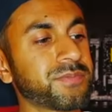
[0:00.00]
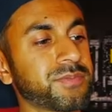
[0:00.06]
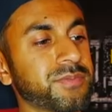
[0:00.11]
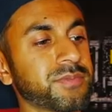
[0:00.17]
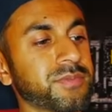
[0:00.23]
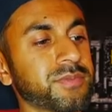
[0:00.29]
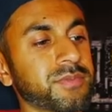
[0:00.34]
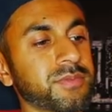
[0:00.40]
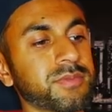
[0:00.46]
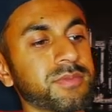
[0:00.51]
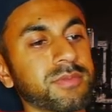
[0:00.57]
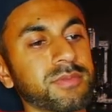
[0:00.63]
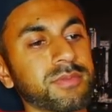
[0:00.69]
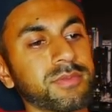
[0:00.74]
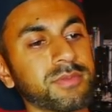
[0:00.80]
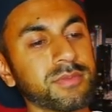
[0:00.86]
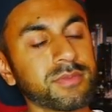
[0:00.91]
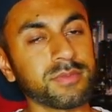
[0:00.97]

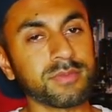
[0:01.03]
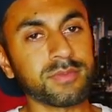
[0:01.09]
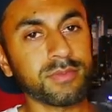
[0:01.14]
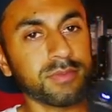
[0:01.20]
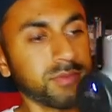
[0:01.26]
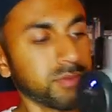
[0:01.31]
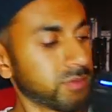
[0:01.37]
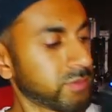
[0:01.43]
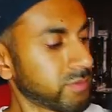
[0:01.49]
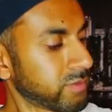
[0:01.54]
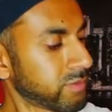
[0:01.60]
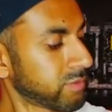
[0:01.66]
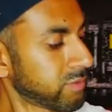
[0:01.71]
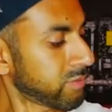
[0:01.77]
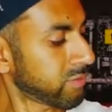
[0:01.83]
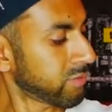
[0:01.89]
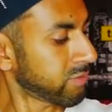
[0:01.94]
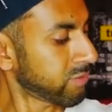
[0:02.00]

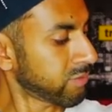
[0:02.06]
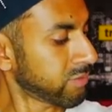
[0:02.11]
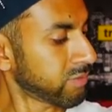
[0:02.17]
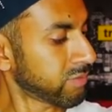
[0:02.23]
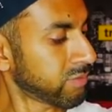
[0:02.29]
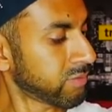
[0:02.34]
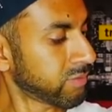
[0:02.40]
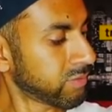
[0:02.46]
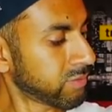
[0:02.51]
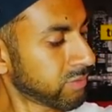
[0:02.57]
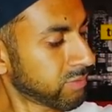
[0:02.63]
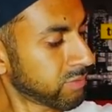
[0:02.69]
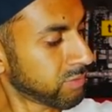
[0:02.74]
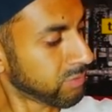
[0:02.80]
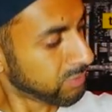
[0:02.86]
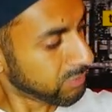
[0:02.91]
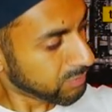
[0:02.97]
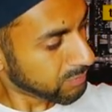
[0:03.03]

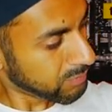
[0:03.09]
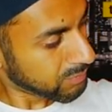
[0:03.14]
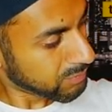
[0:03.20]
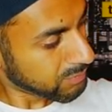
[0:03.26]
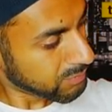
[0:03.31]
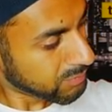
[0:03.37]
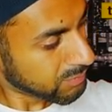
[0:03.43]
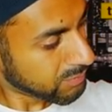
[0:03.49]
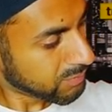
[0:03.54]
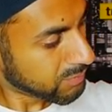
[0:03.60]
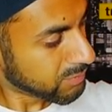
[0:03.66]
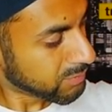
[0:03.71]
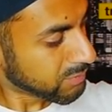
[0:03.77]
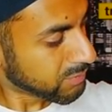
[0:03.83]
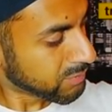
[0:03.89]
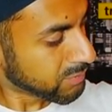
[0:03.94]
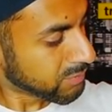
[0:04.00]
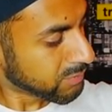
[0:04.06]

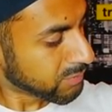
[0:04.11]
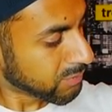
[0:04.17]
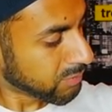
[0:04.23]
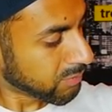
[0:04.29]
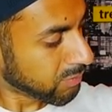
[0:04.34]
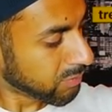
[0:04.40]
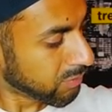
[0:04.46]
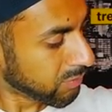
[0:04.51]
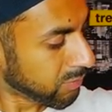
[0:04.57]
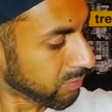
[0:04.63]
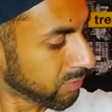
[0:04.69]
Nobody speaks.